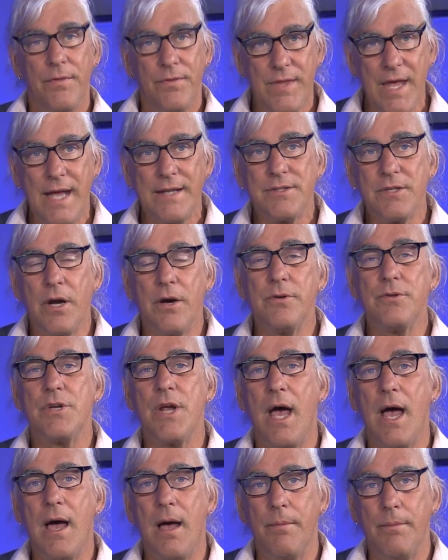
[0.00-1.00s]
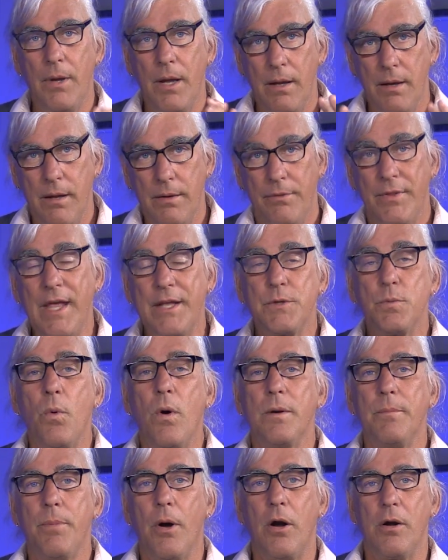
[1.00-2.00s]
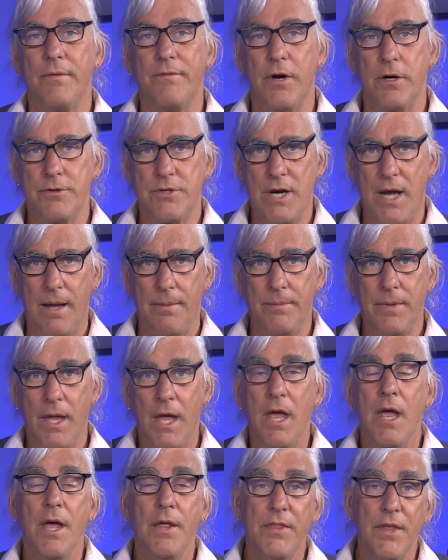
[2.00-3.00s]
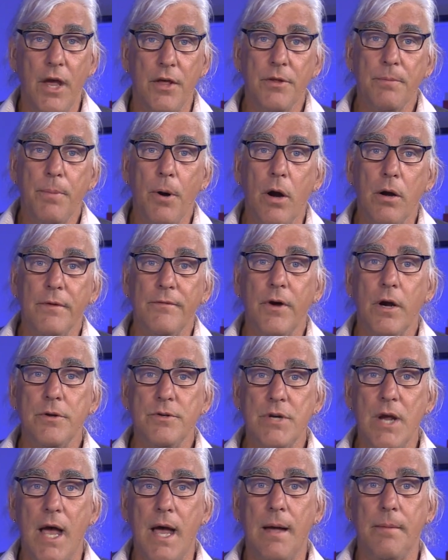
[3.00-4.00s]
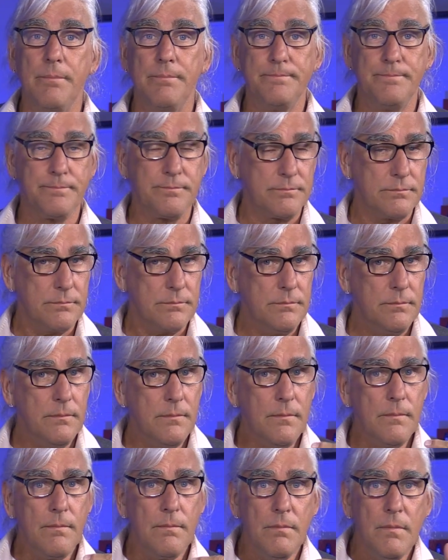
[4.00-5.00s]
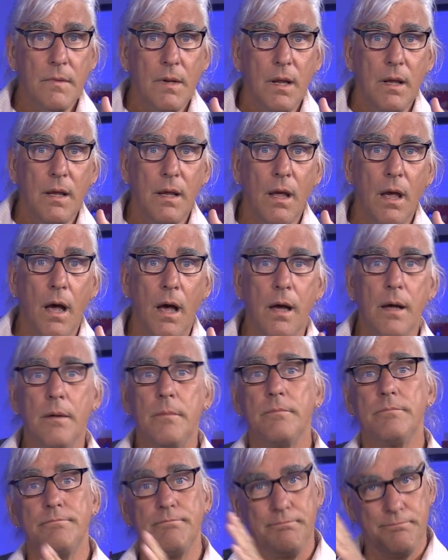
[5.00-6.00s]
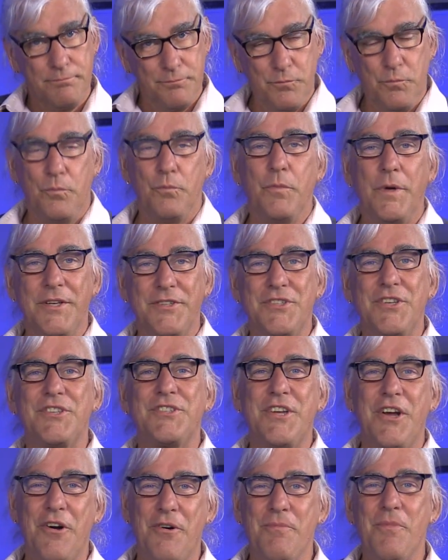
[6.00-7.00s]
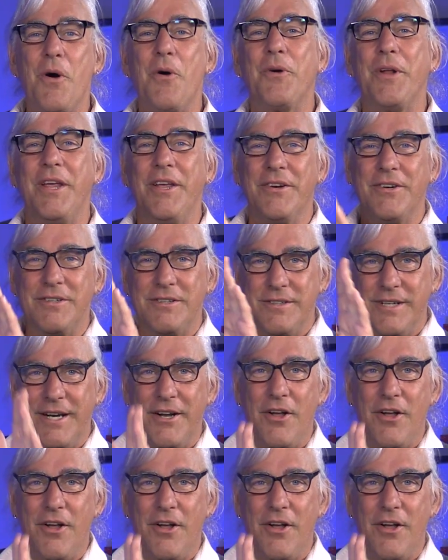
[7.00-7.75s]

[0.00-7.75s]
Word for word: That's our job. That's one part of our job. The other part of our job um, is the ceremonial